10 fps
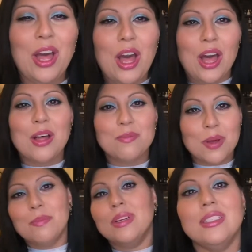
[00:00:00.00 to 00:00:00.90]

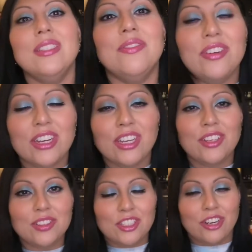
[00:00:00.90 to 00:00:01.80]
but it's a very
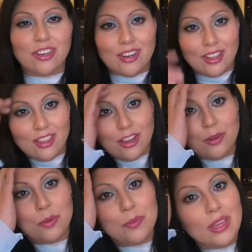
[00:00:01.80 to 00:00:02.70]
cute shirt, and I thought it
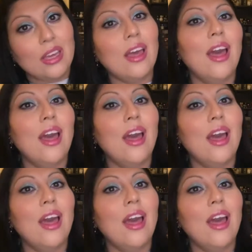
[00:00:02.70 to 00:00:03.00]
would be